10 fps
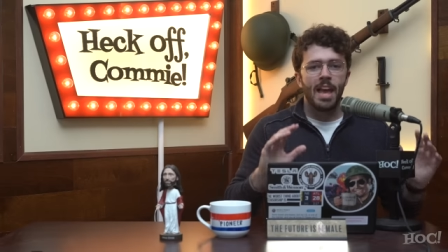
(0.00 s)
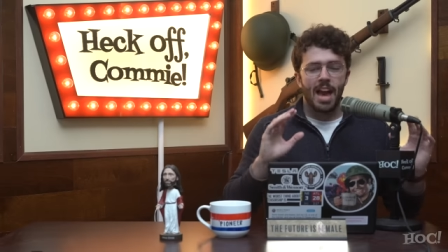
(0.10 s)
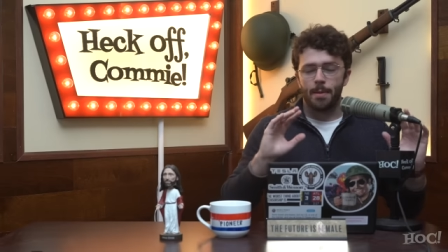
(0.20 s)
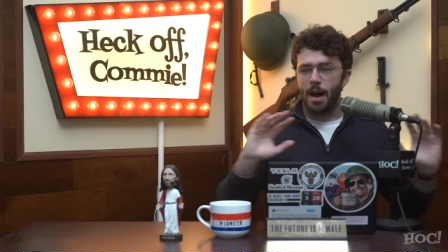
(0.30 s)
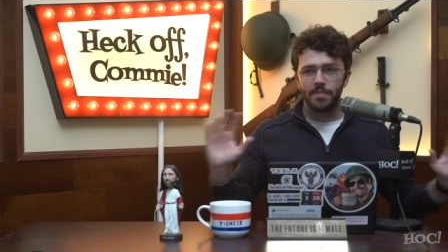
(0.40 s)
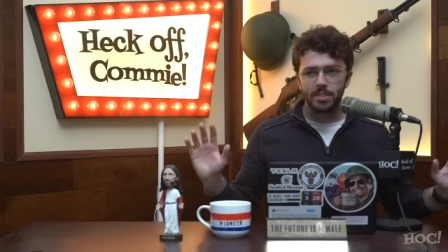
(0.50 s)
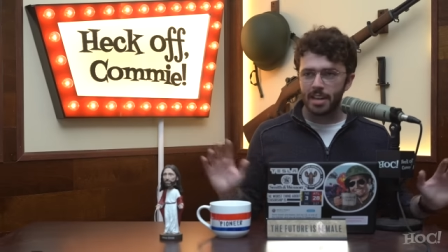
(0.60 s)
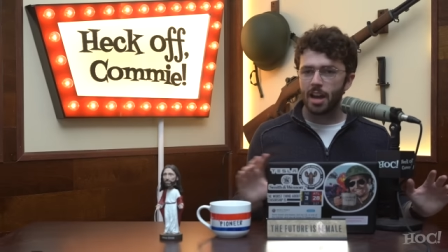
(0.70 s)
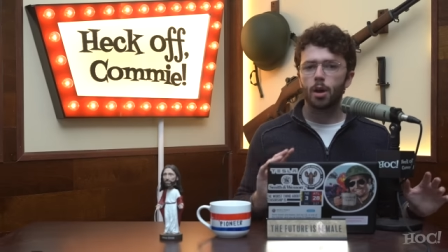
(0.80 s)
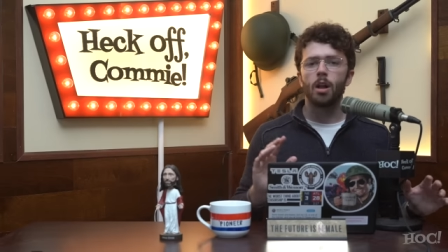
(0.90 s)
And I'm obviously
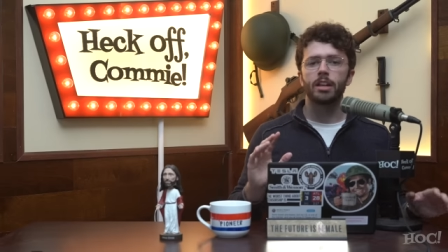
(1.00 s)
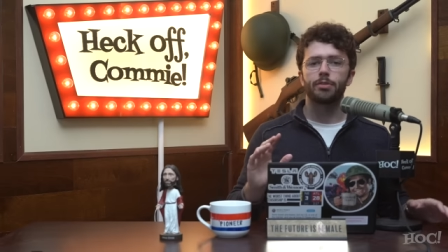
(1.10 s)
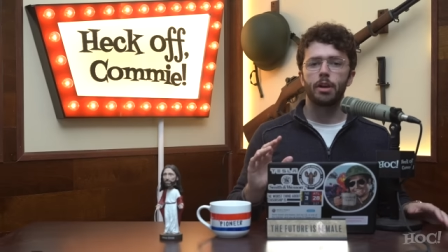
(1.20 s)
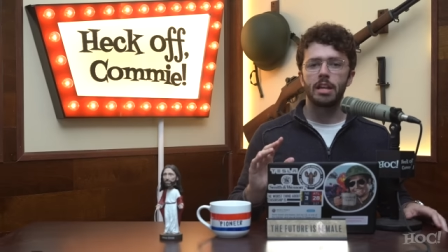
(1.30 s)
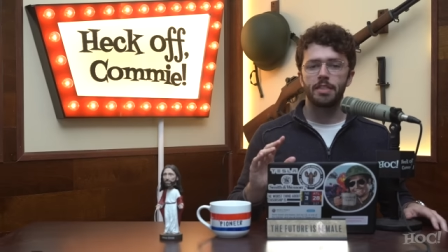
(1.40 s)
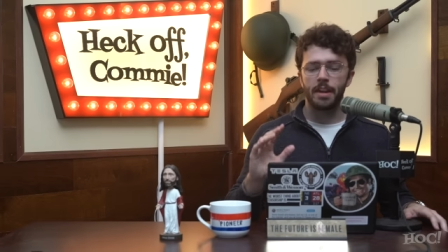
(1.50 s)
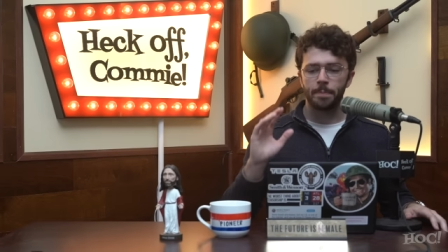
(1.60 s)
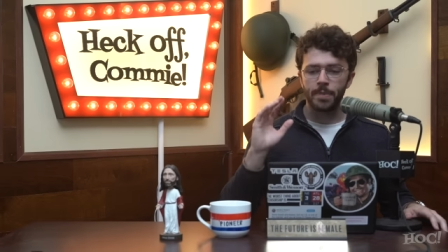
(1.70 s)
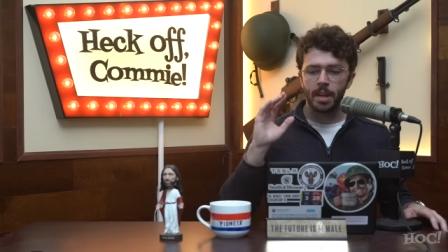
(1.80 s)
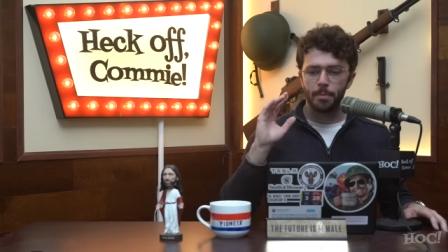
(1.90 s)
not calling for
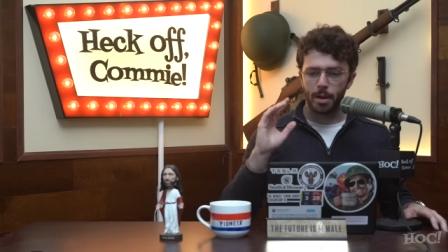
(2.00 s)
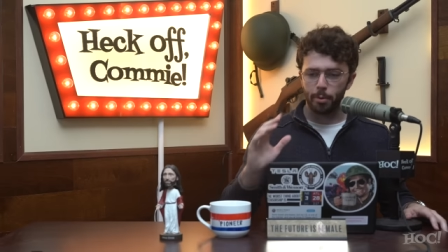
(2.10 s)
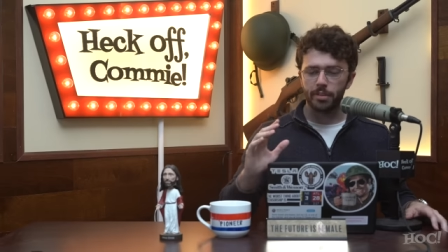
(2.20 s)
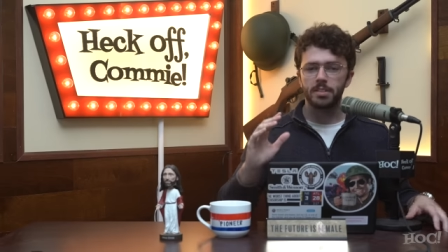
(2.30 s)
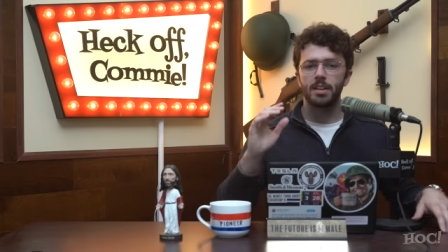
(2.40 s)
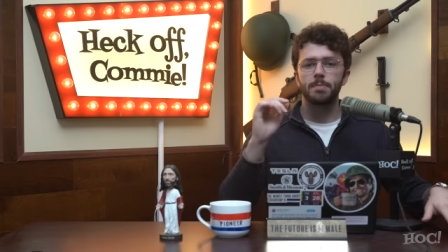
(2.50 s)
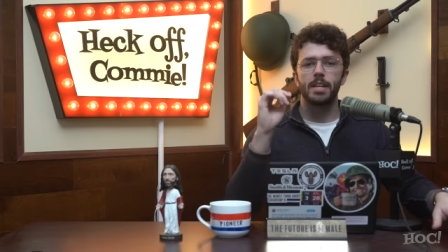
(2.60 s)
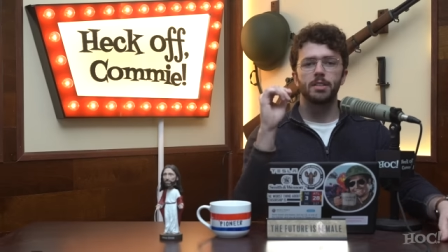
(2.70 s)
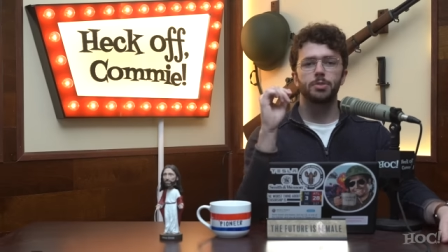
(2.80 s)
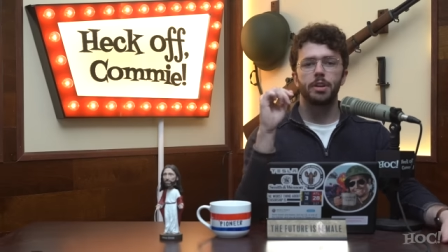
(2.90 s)
anything, but I bring this up to
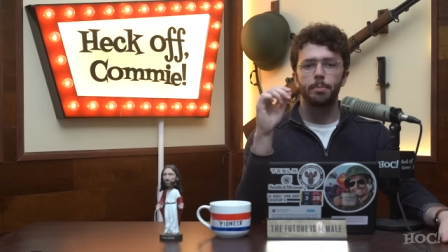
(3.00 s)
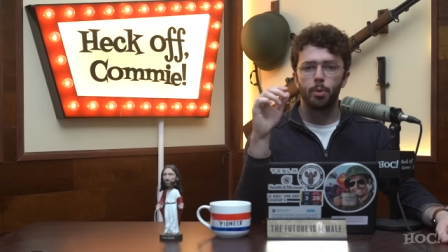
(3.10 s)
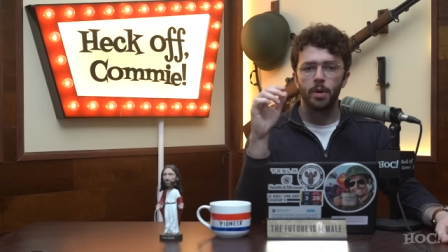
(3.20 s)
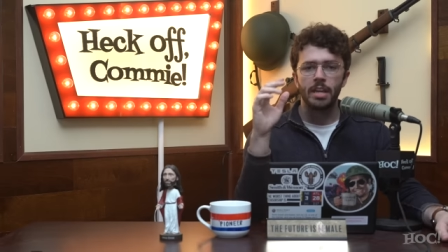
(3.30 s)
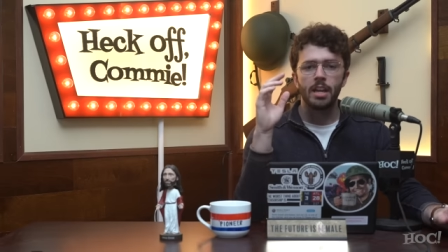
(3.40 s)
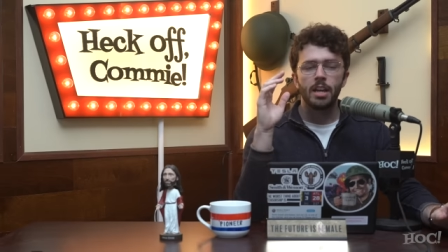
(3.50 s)
illustrate a point.